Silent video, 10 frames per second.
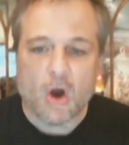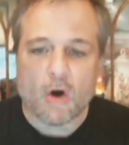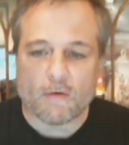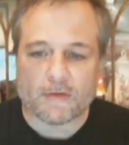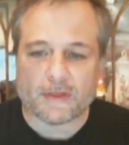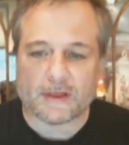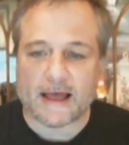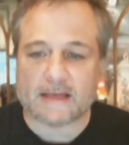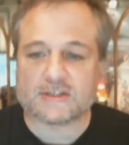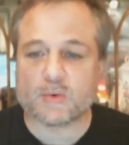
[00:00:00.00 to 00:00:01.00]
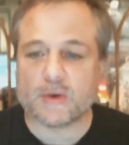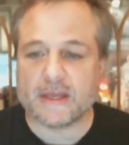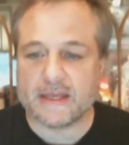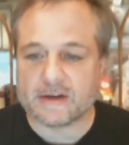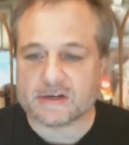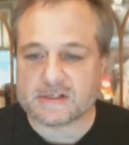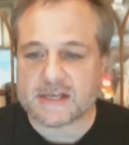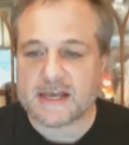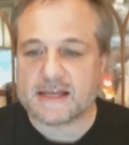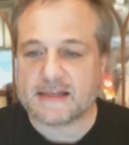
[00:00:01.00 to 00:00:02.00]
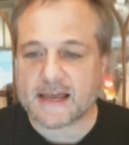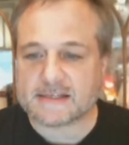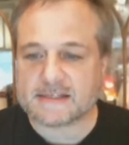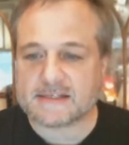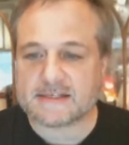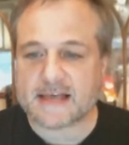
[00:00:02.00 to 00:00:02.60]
Over the last 20 years, Texas